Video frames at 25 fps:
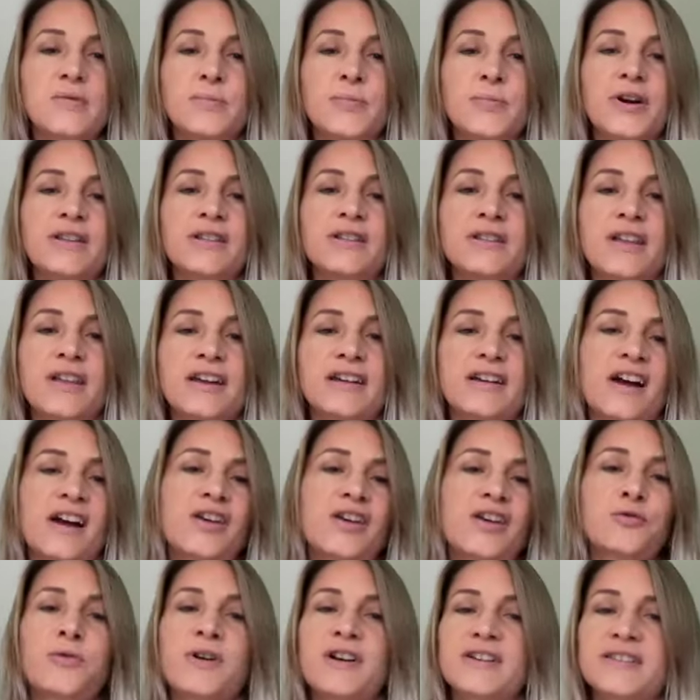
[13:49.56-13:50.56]
but like,
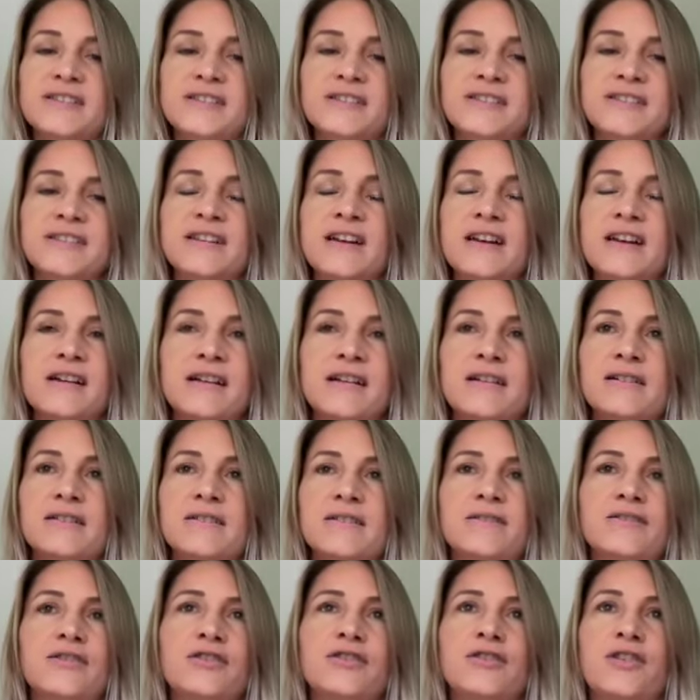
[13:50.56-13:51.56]
otherwise it's not
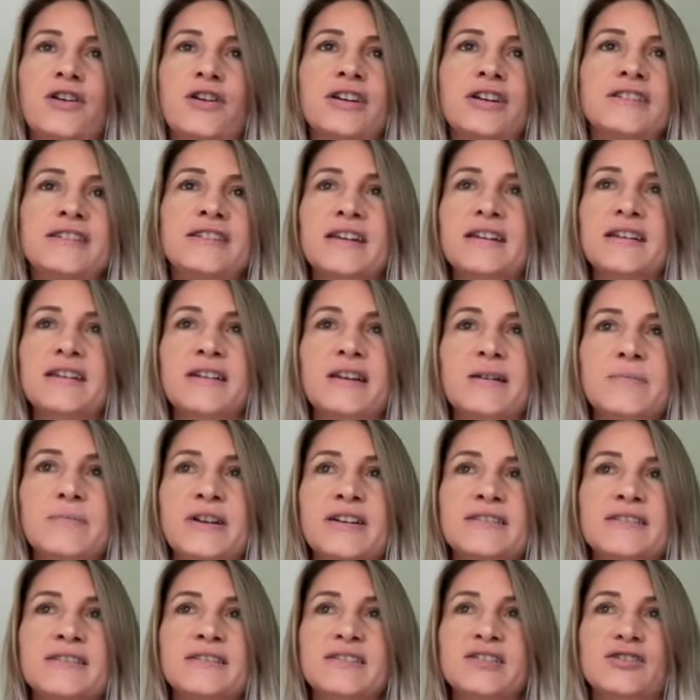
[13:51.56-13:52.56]
on a day-to-day
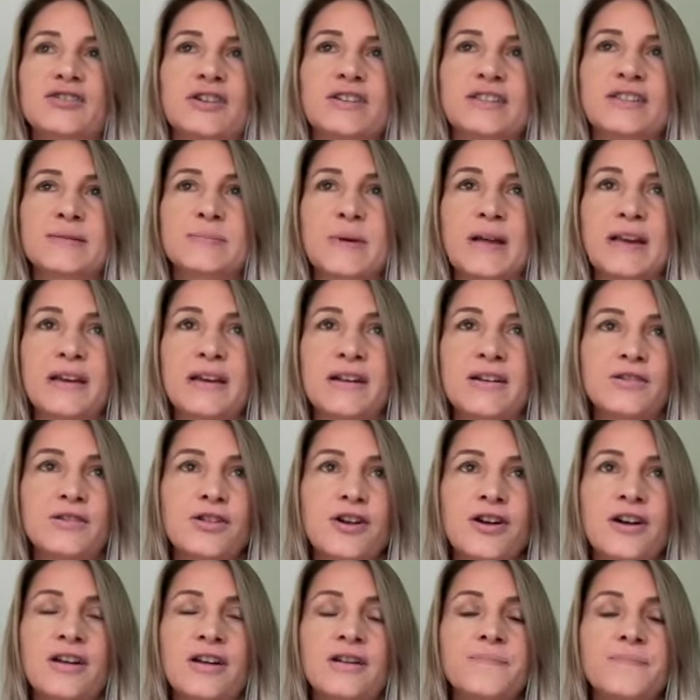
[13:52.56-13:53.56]
basis. You're not spending a
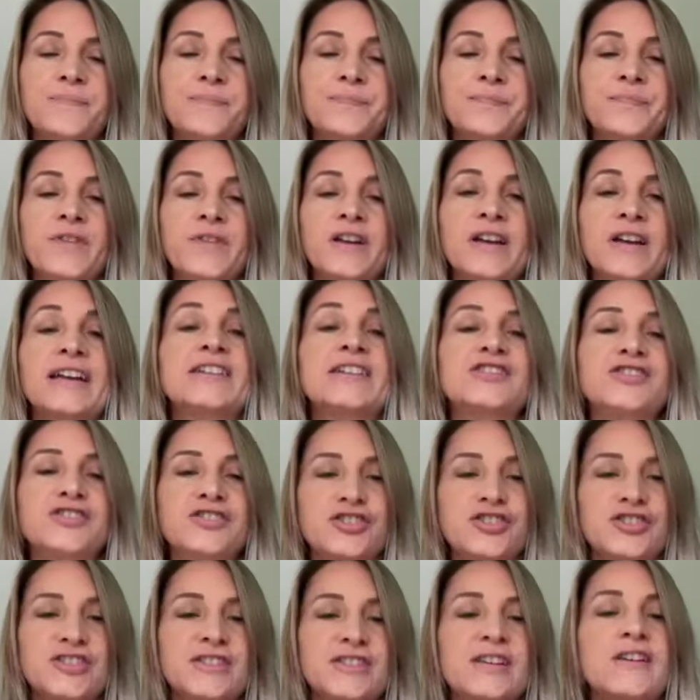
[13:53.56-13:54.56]
lot. It's
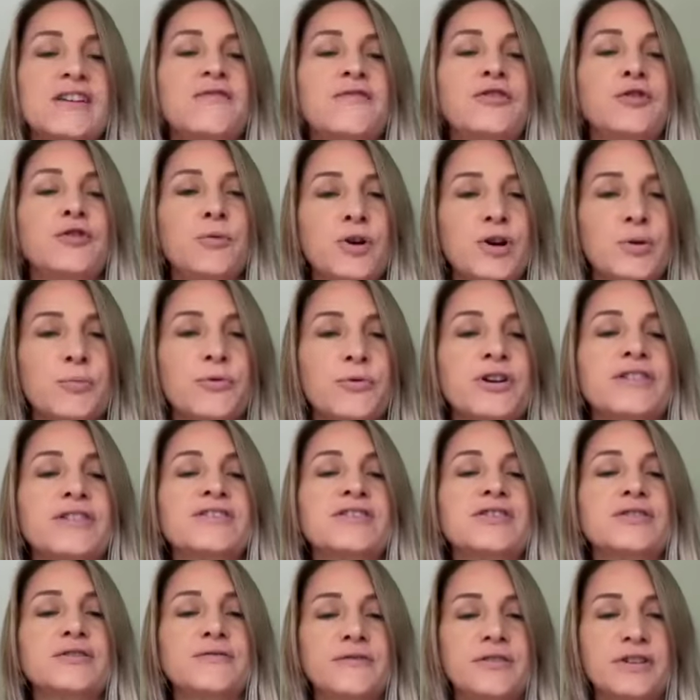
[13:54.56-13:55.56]
just, if you want to bring
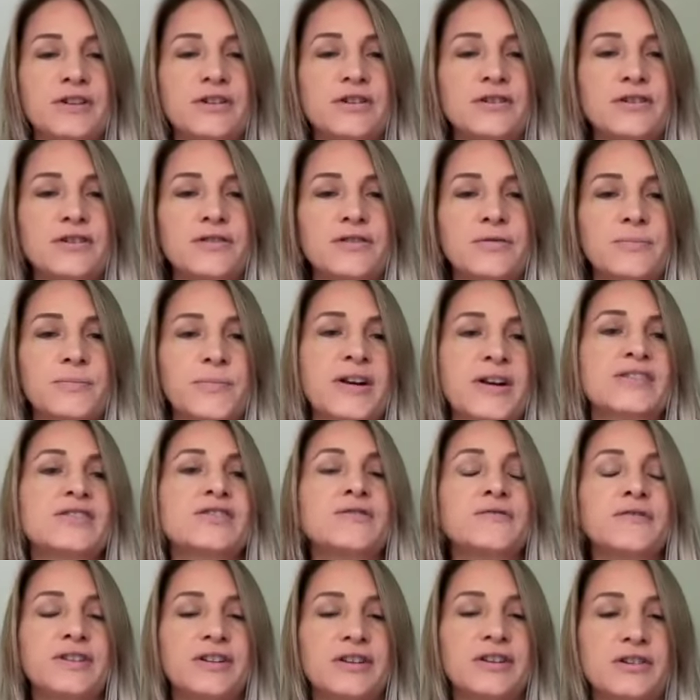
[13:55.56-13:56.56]
souvenir, buy
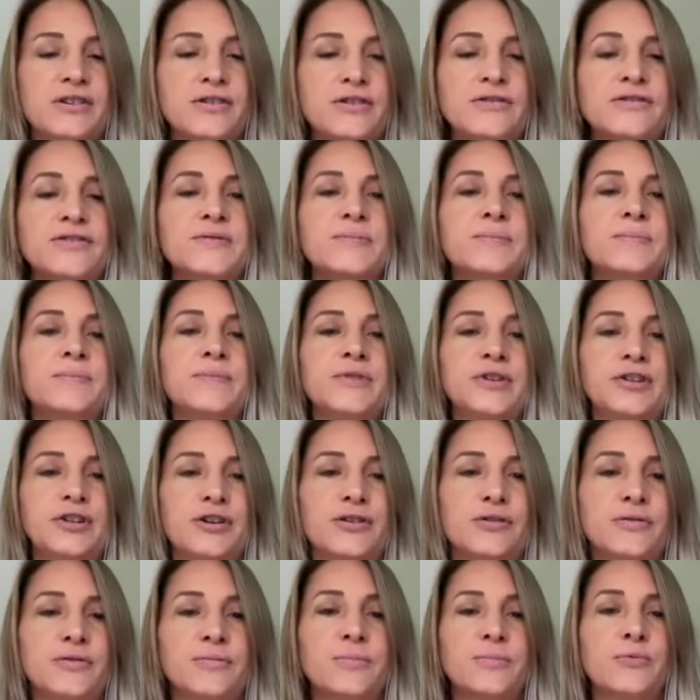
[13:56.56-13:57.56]
souvenirs, you
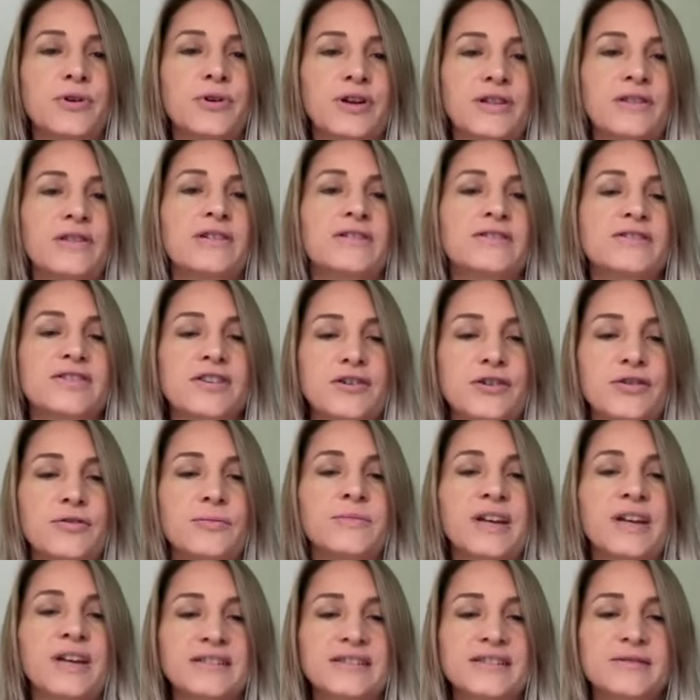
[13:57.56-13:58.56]
know, bring
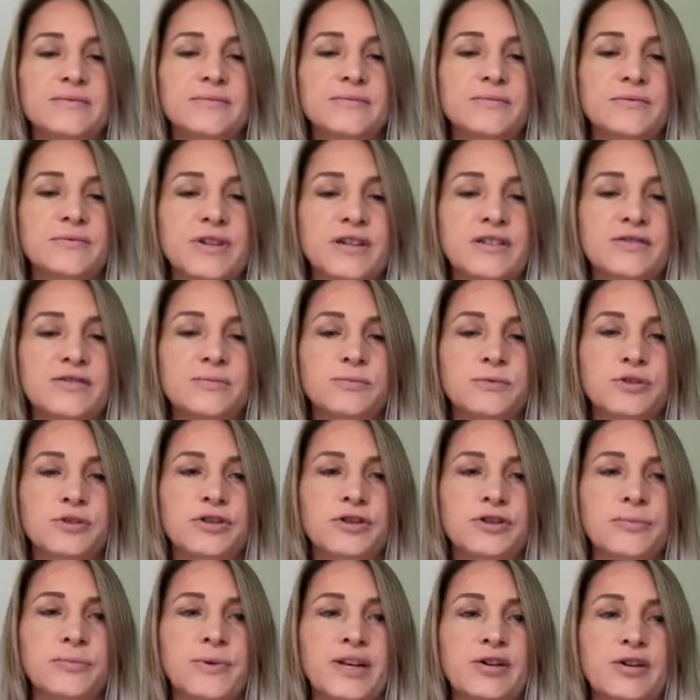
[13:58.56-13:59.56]
things, that's where
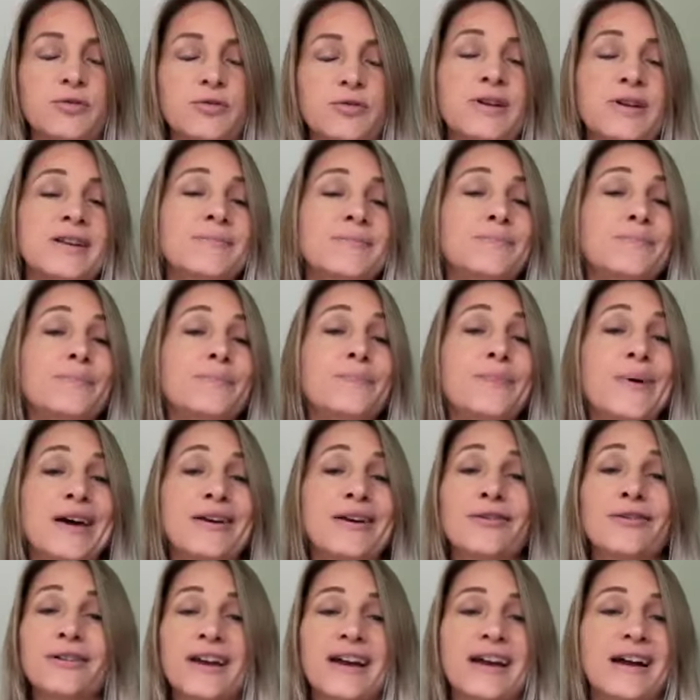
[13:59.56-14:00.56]
your money, and
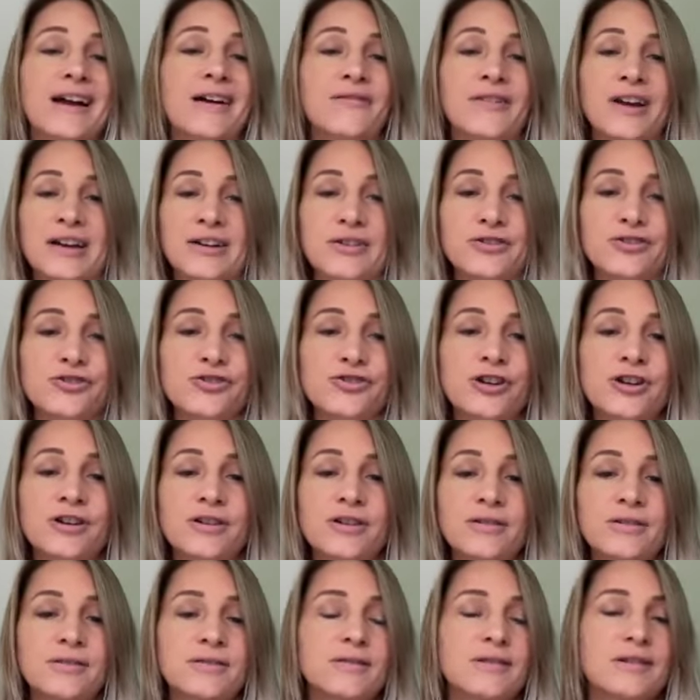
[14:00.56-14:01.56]
better to have
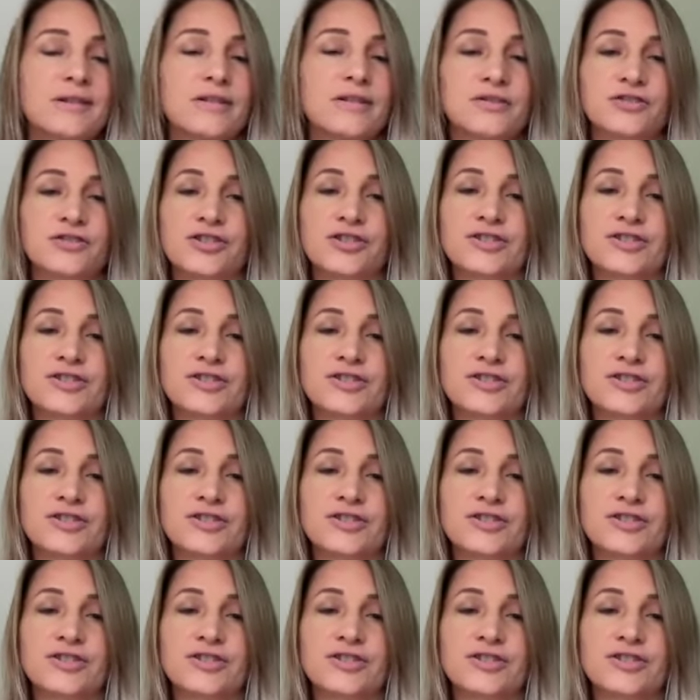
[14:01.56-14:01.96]
extra. And